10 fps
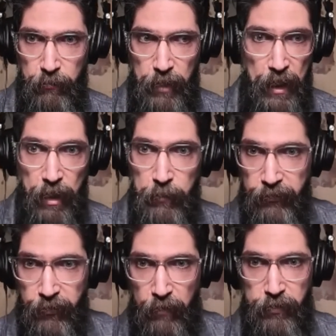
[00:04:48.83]

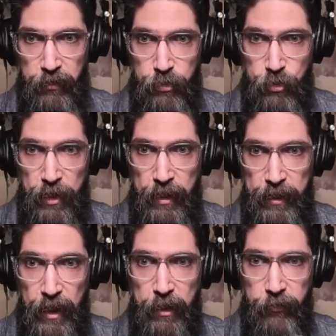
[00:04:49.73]
elements of these Julani
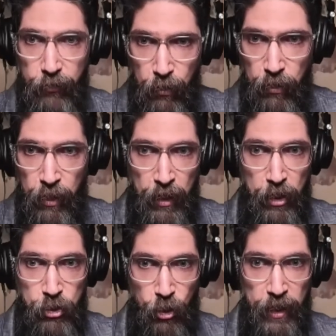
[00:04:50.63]
gangs. No,
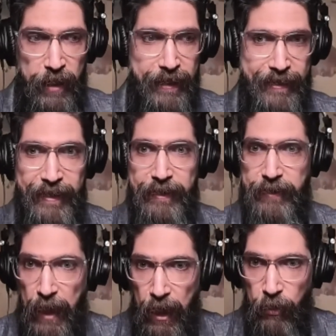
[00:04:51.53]
Julani kicked
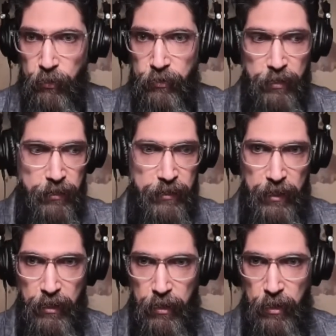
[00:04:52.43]
out
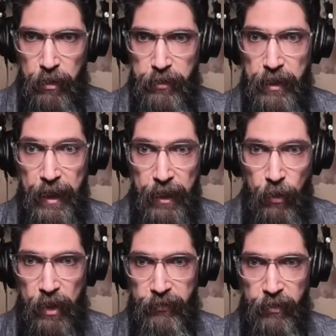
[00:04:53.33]
the
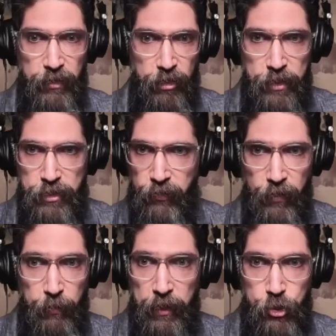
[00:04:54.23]
Alawites and the Christians
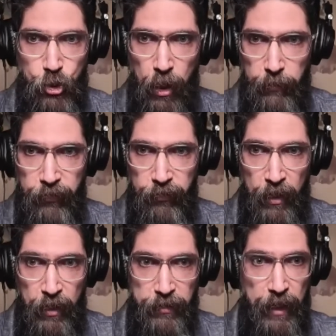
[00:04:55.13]
from their jobs.
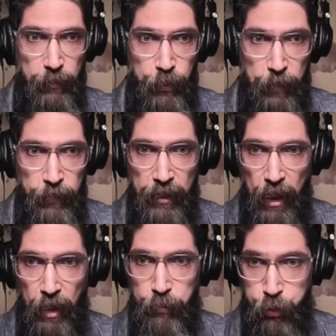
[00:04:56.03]
Their people
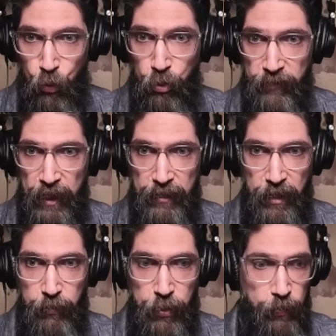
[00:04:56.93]
are poor and
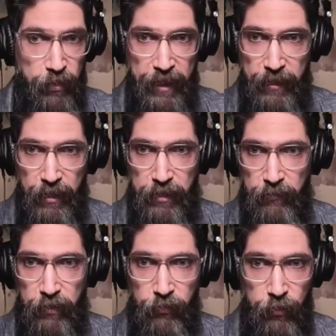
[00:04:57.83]
their people cannot
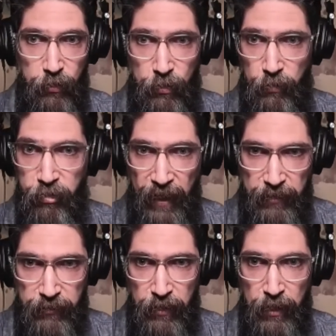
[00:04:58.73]
even secure
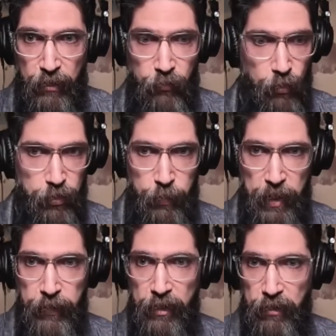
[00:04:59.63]
bread. So the
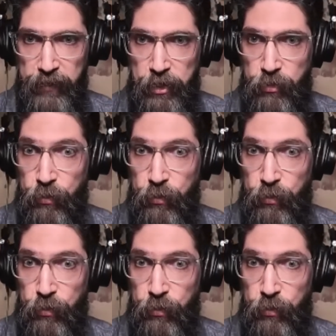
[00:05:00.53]
people reach